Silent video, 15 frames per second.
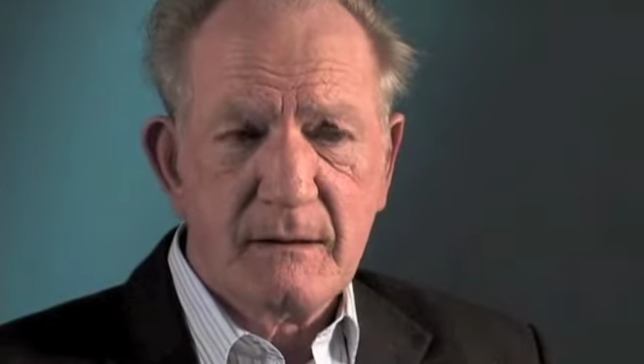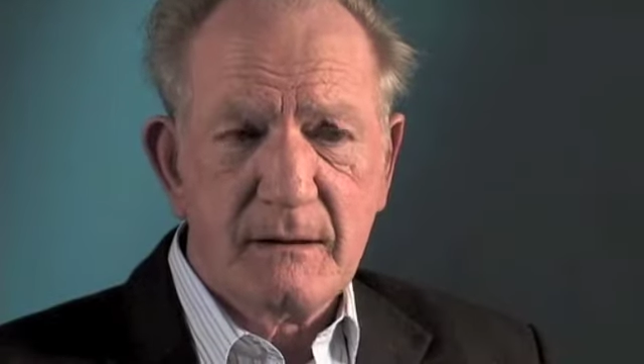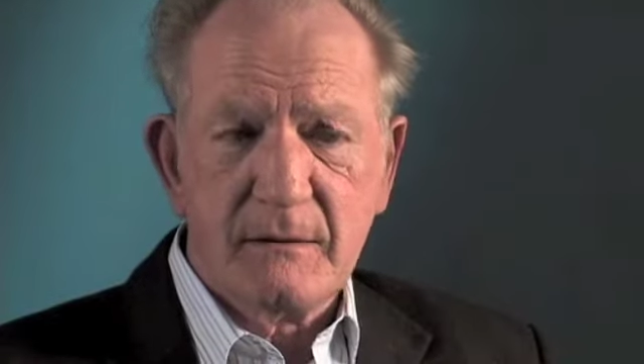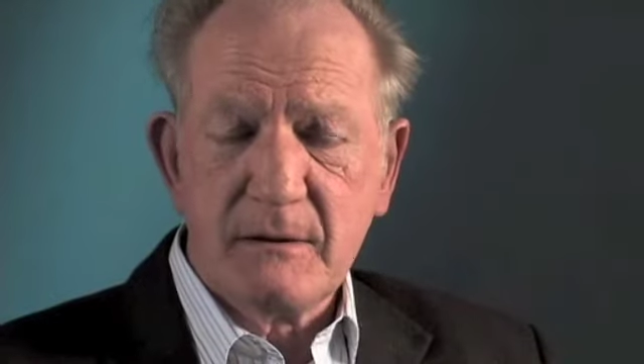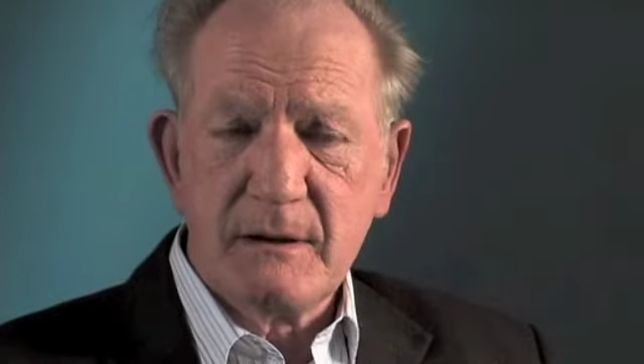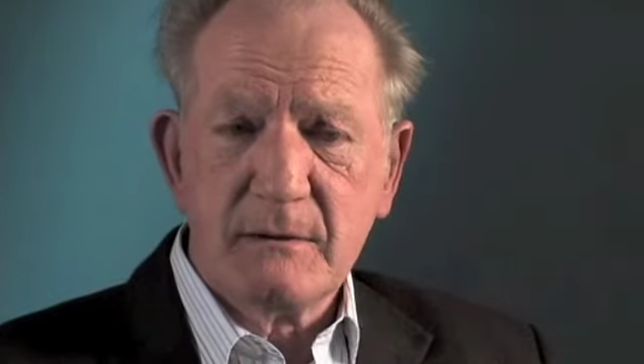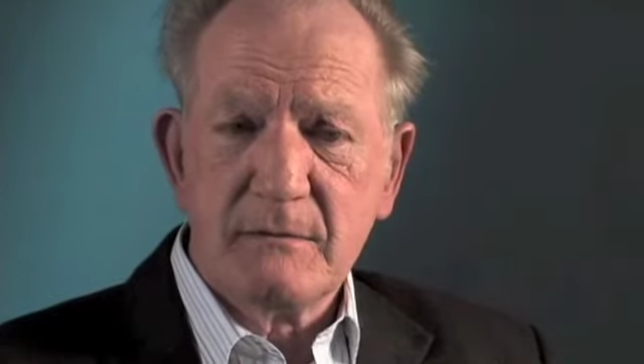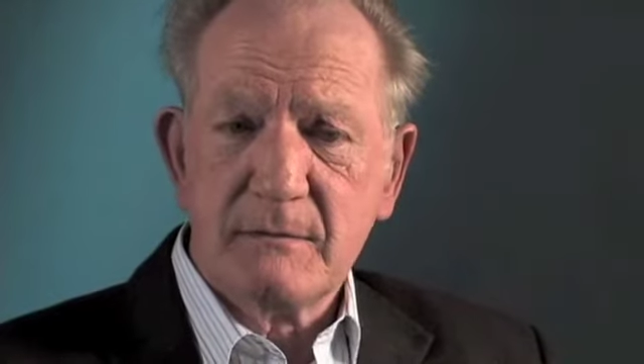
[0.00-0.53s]

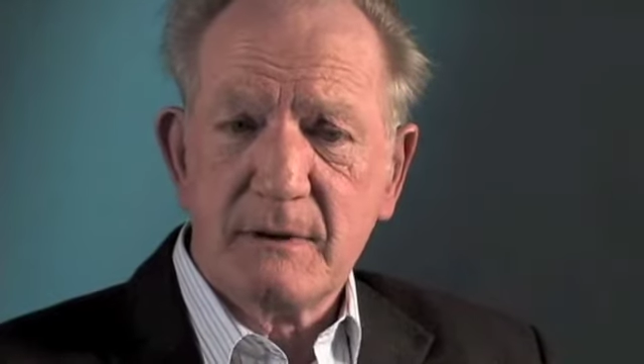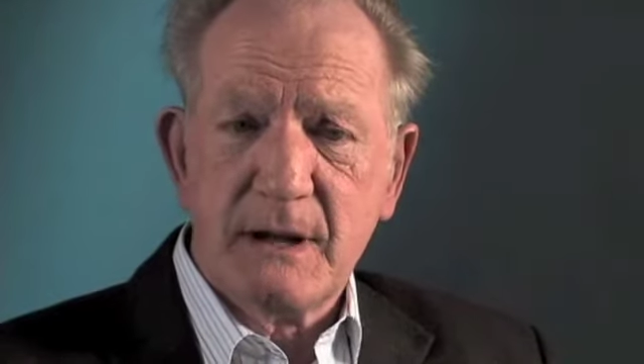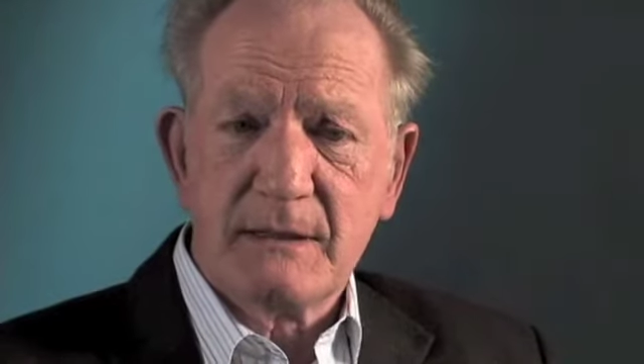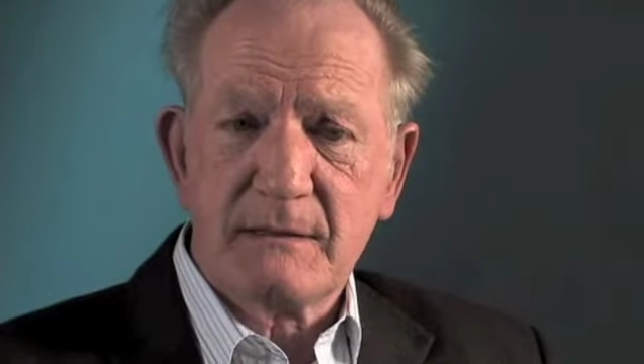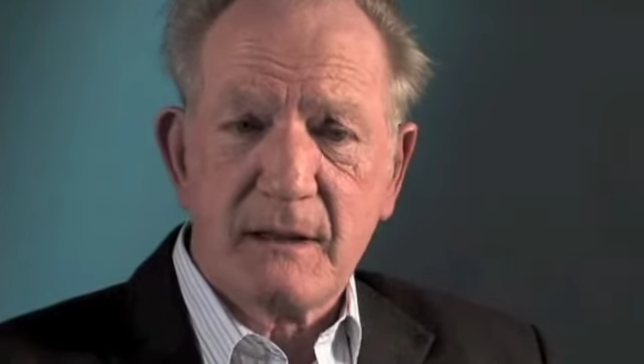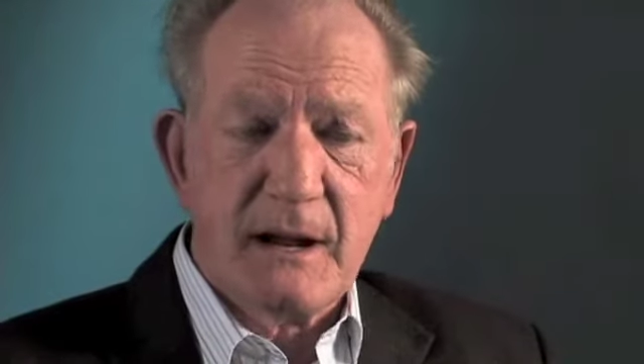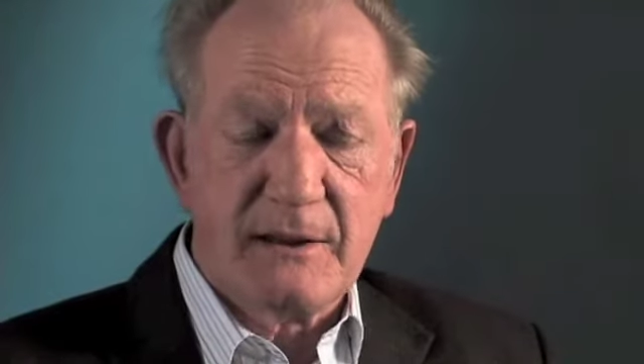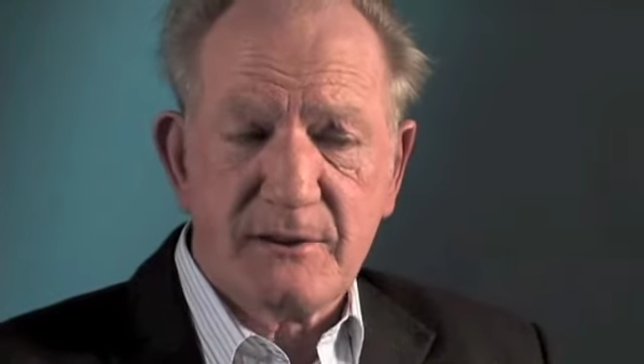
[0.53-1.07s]
you, you,
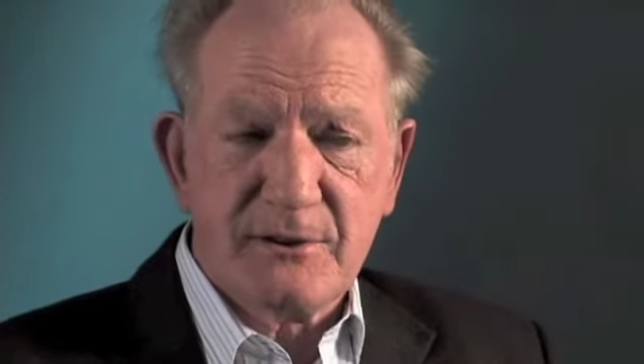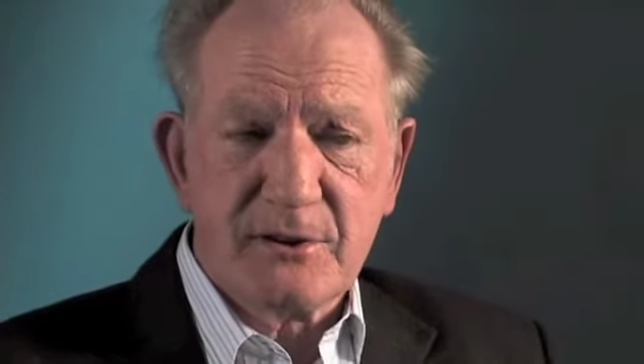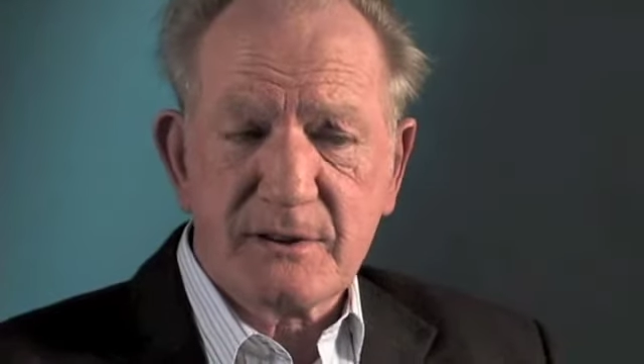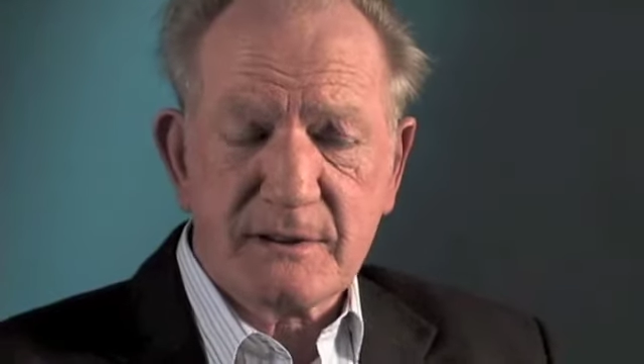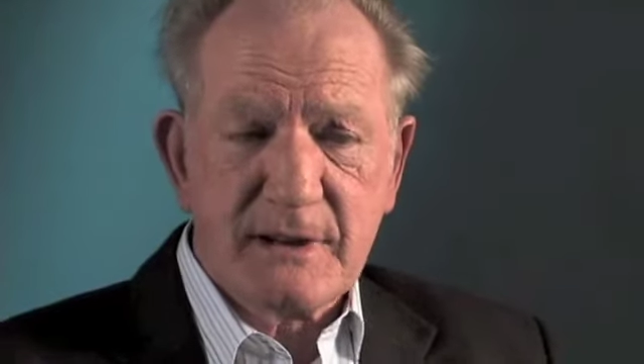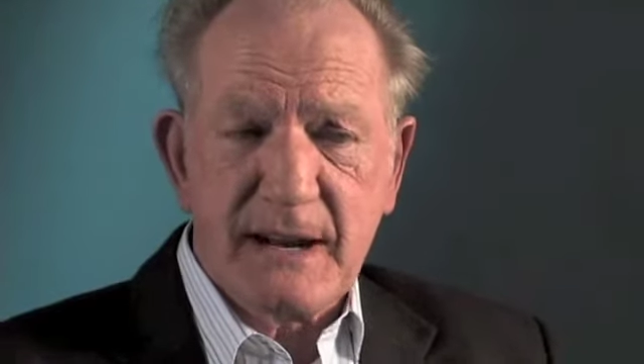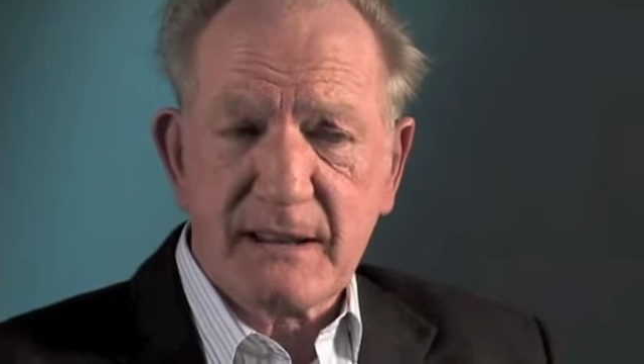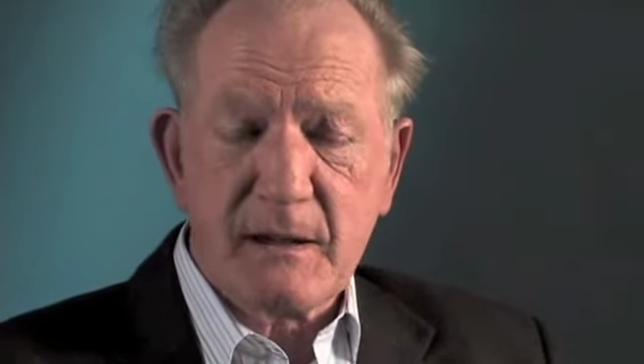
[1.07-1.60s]
it, it
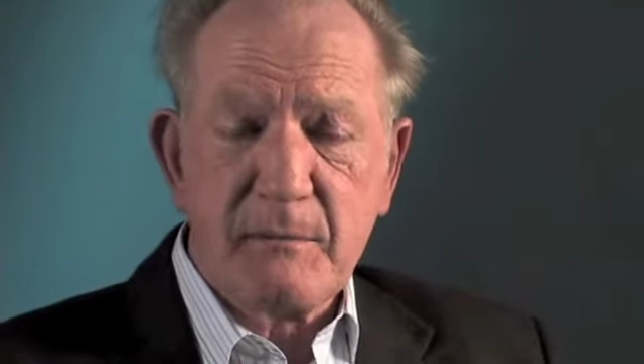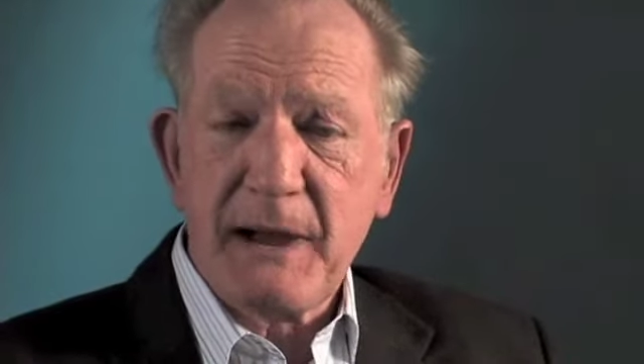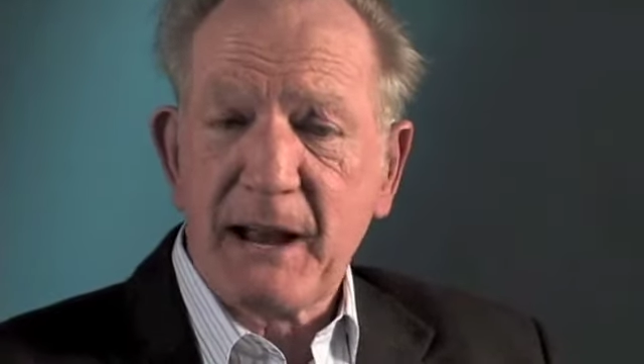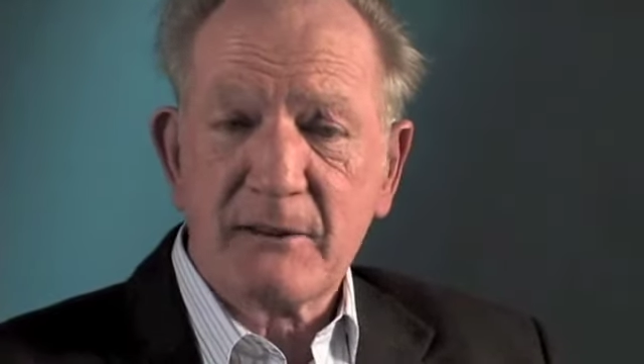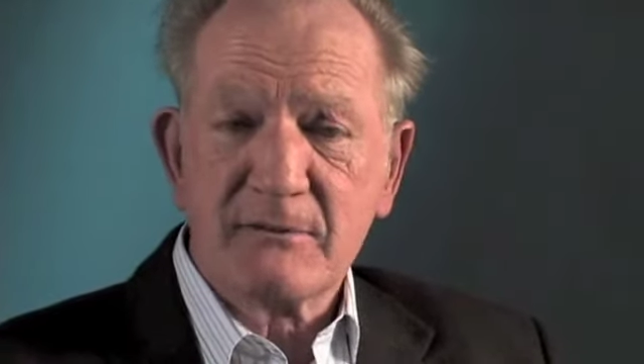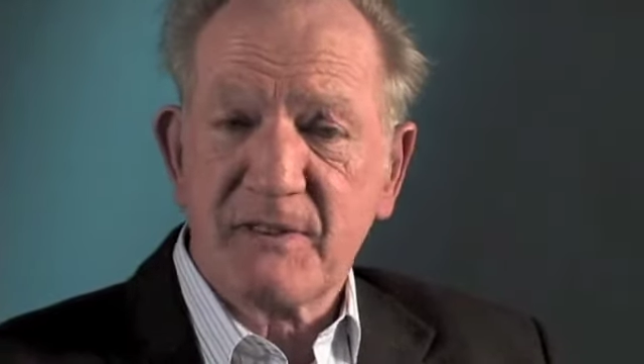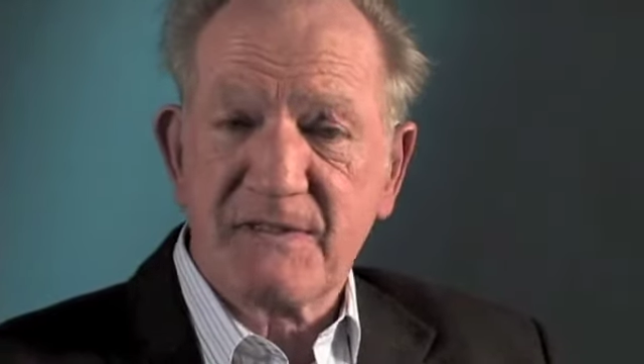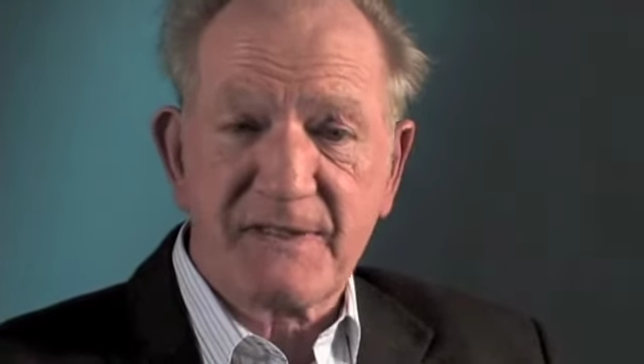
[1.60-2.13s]
just takes a
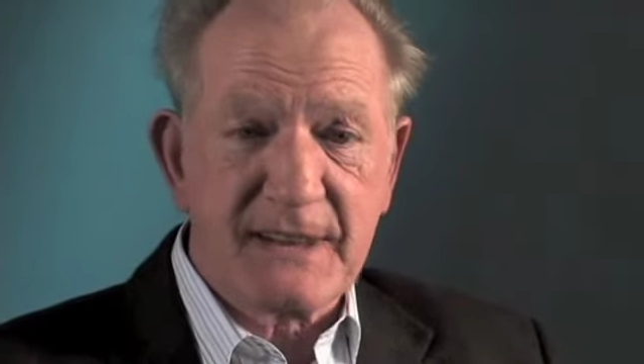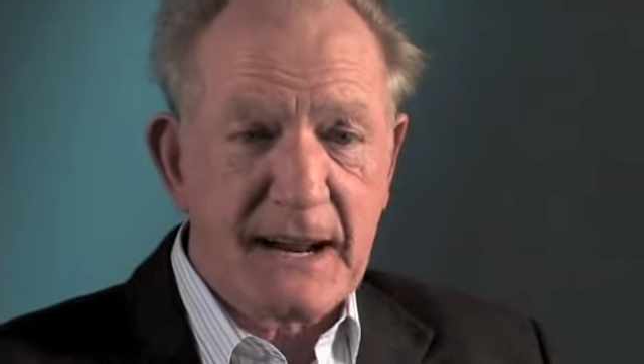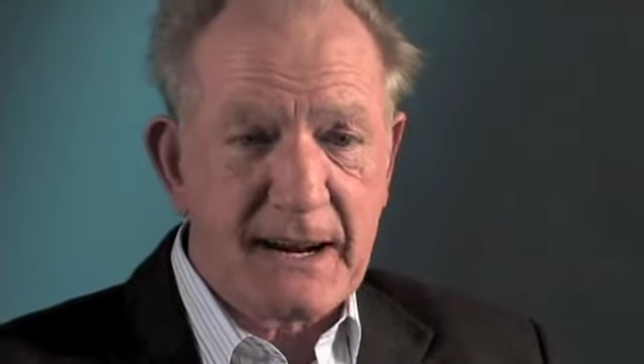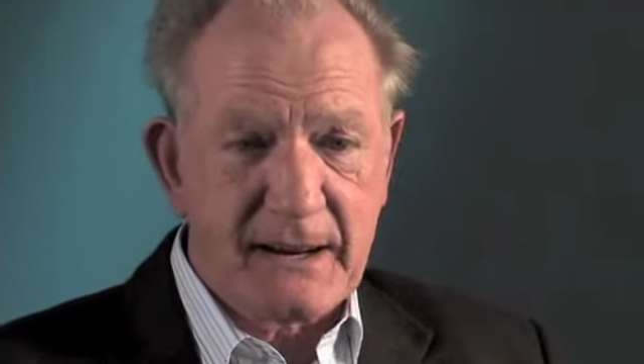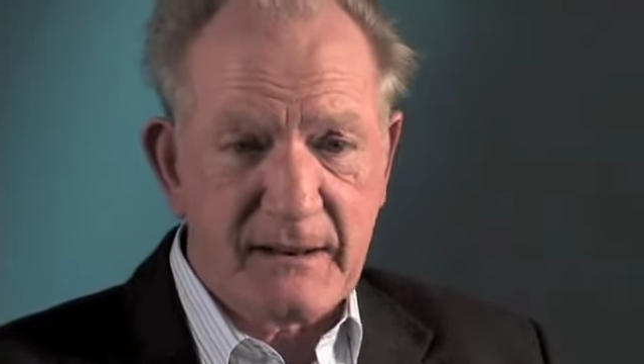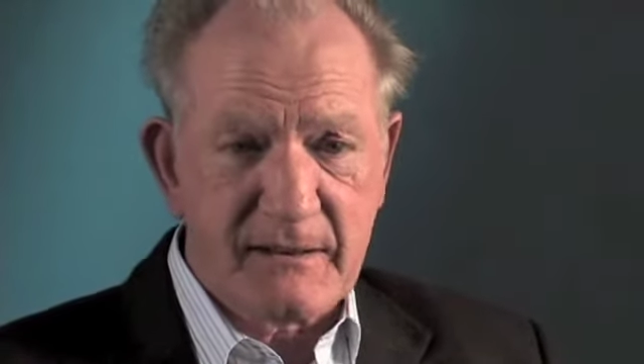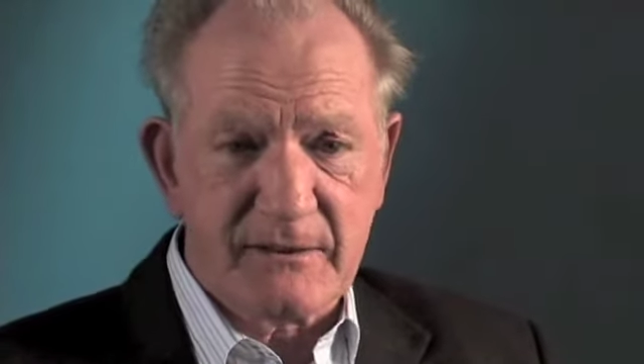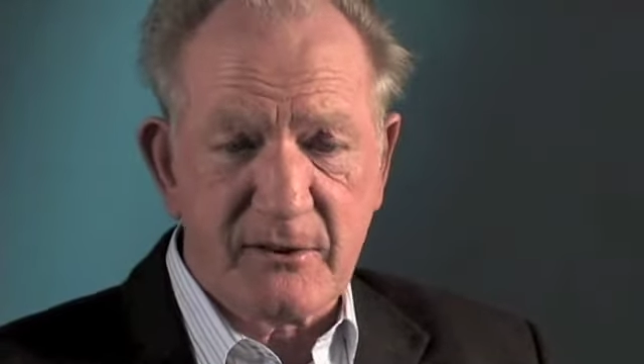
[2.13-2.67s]
matter of
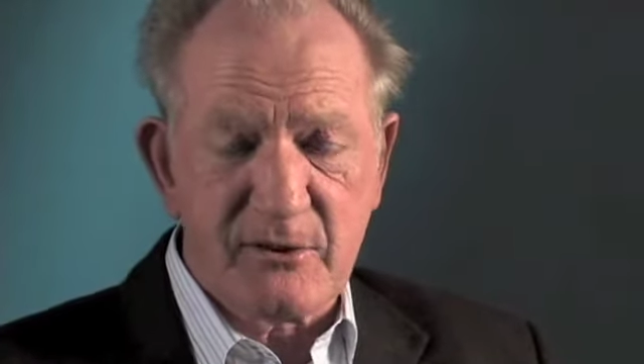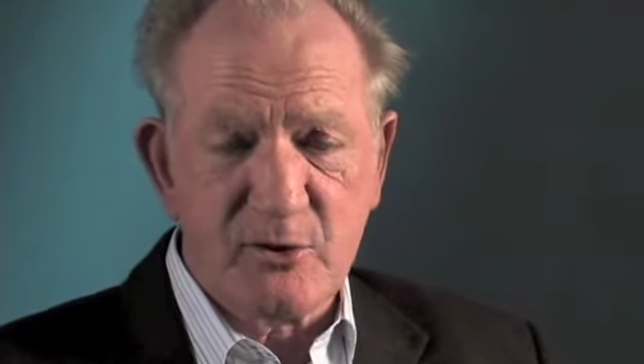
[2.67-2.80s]
seconds.